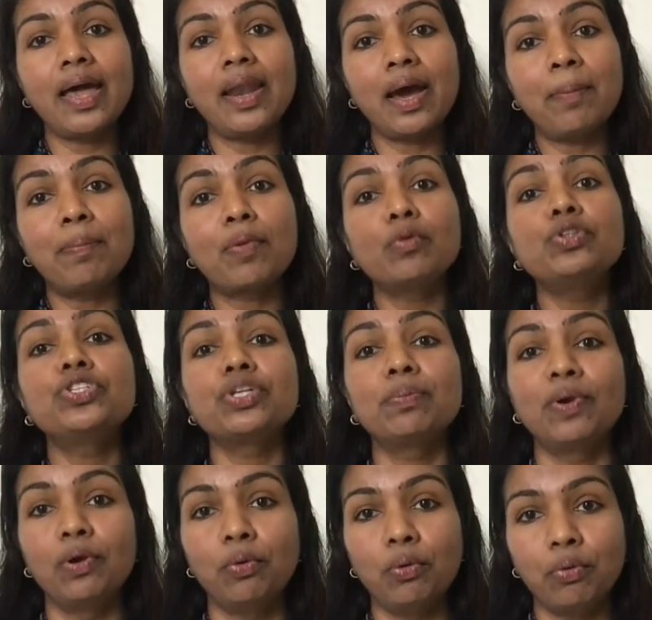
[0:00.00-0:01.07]

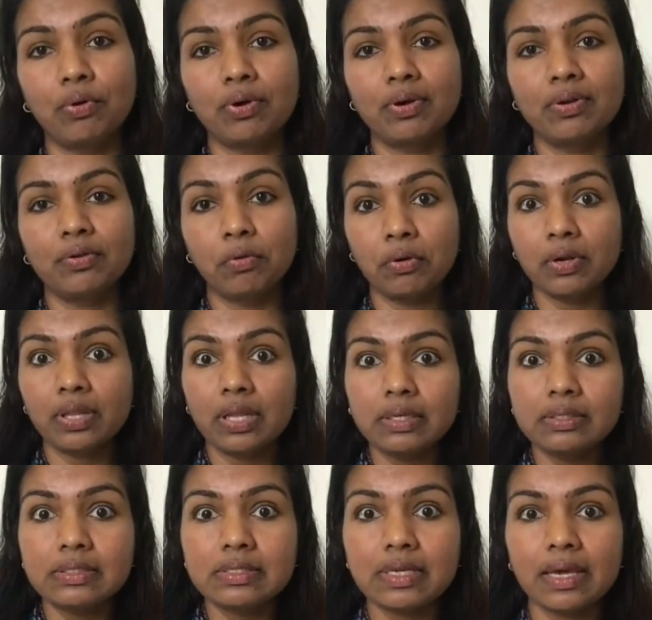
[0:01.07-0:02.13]
approachable look, not
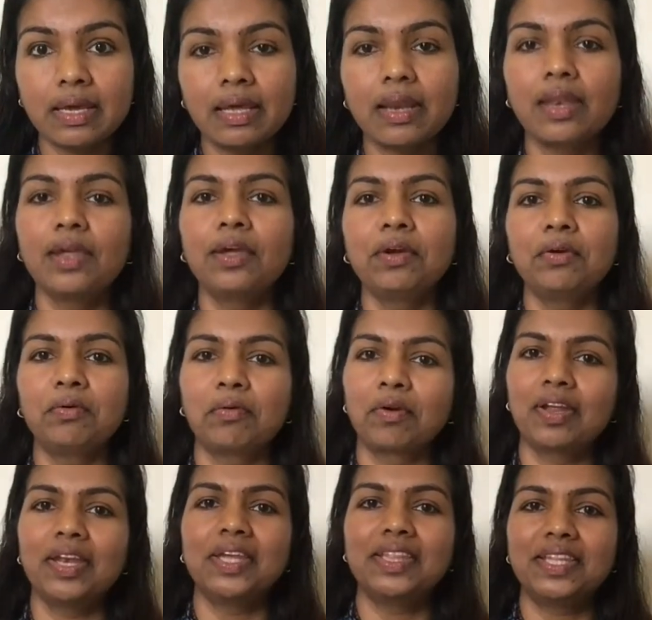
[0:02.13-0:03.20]
that staring or
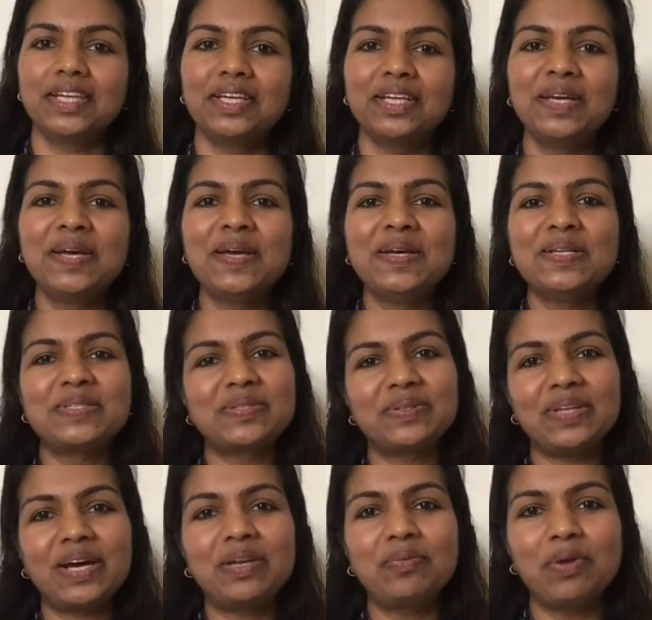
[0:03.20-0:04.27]
anything. So
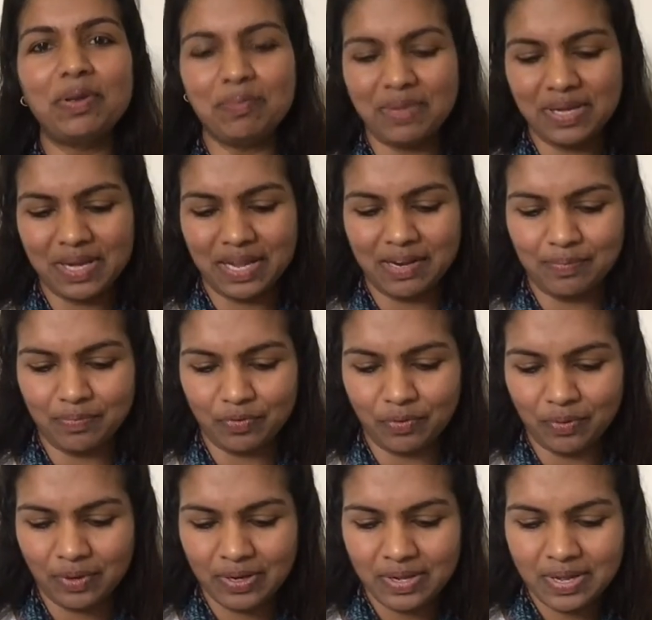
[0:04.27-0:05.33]
that will be
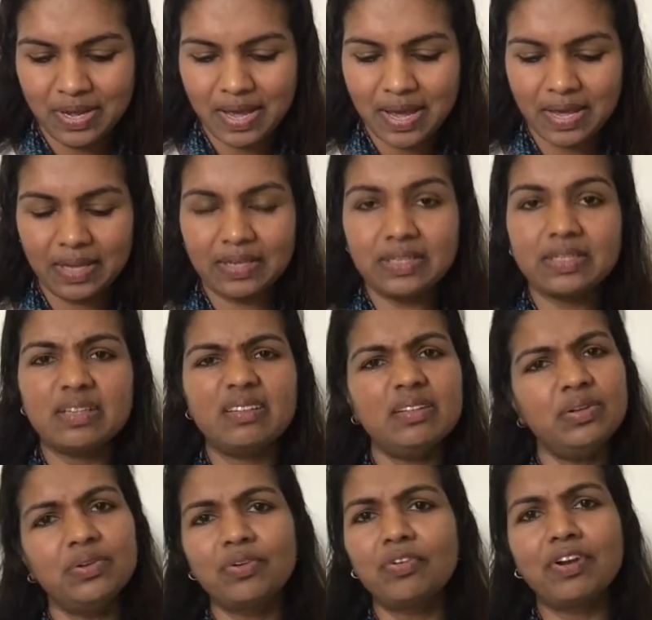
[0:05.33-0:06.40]
helpful. And
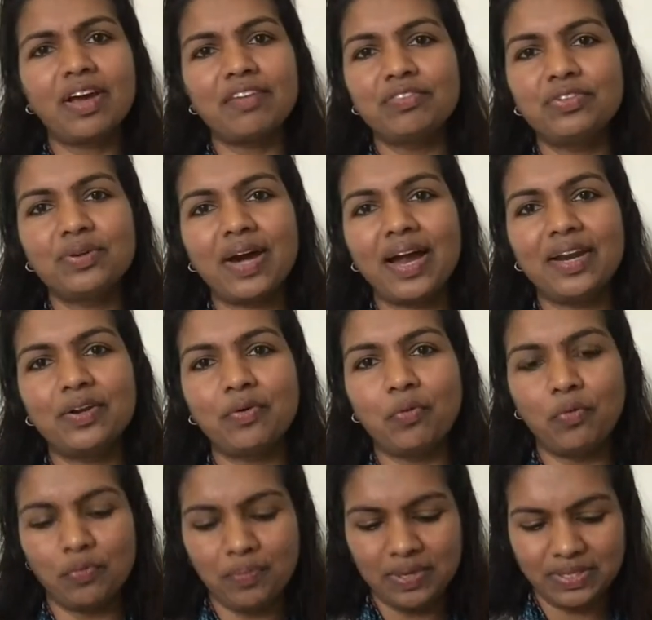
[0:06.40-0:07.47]
you don't have to add
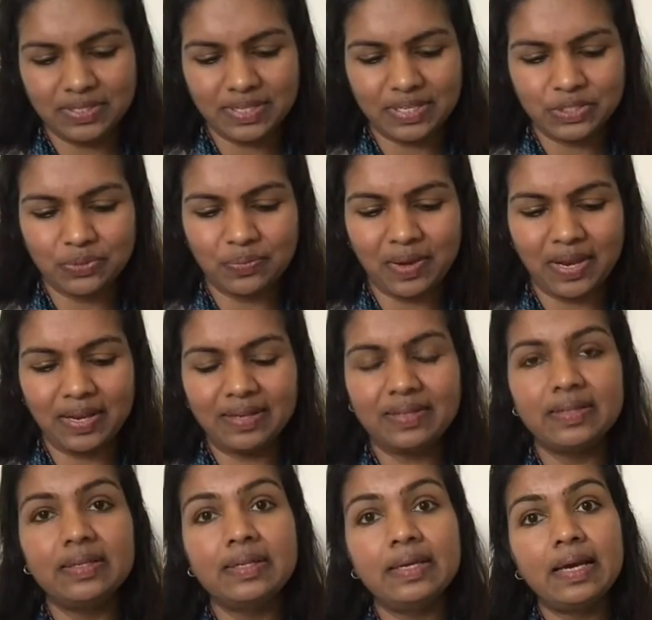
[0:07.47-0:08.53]
hobbies as well.
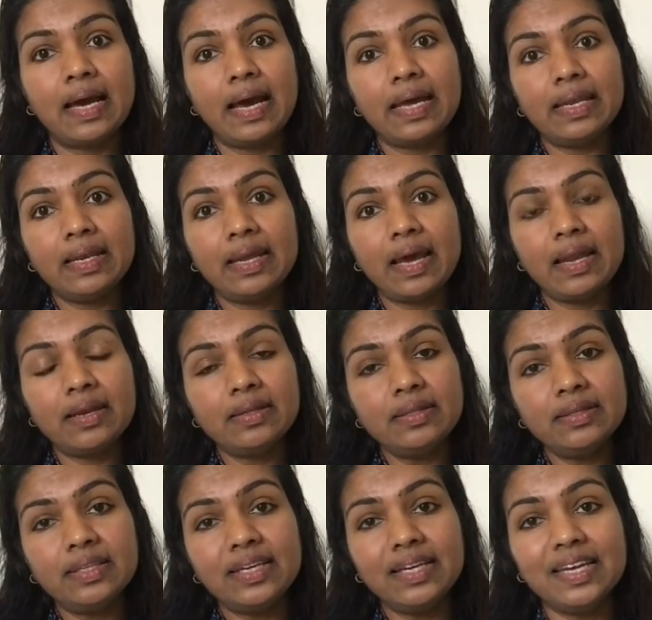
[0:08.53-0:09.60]
And another
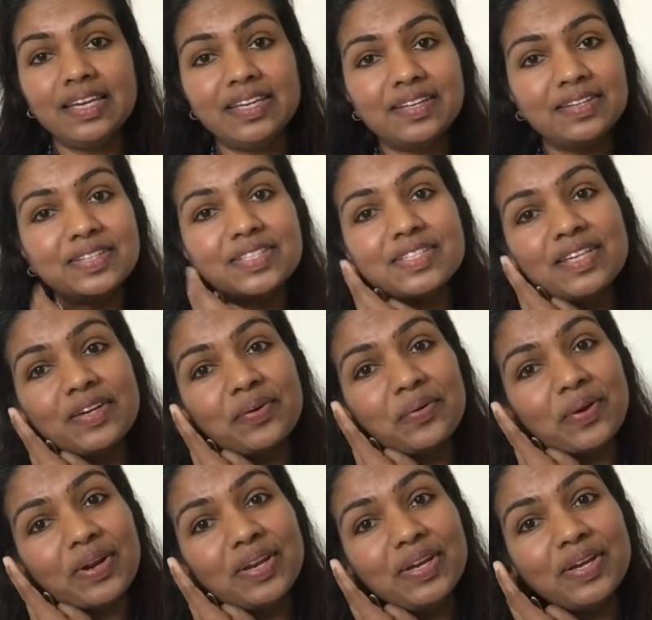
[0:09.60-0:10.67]
thing in nursing
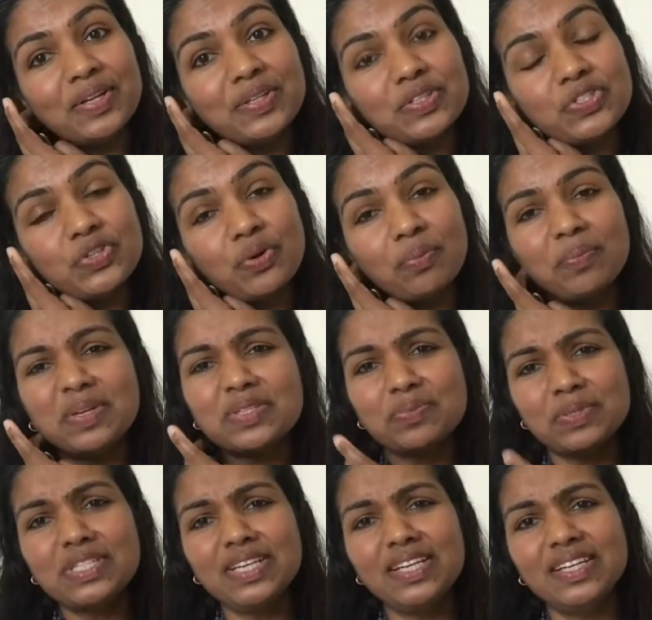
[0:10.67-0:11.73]
or any other job,
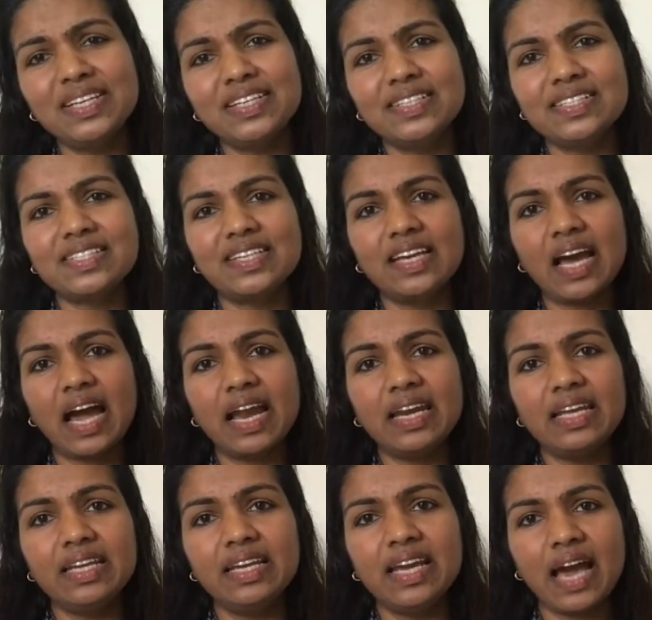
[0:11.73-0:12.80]
especially in nursing,
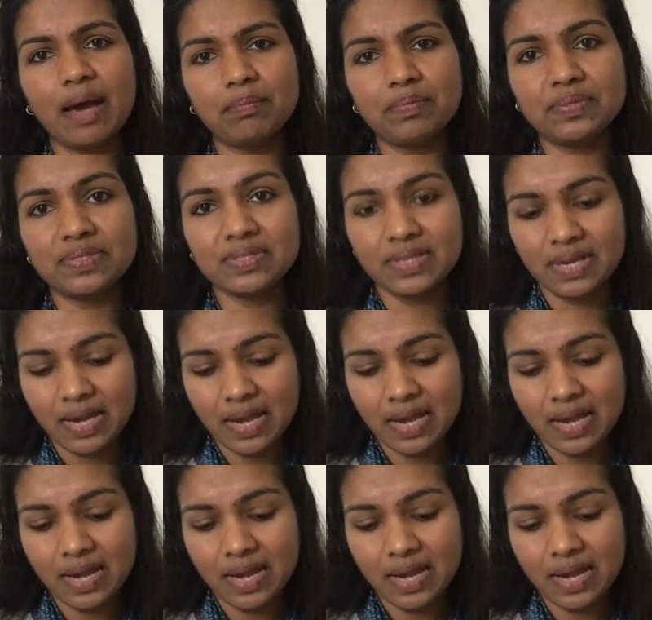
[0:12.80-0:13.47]
adding gaps.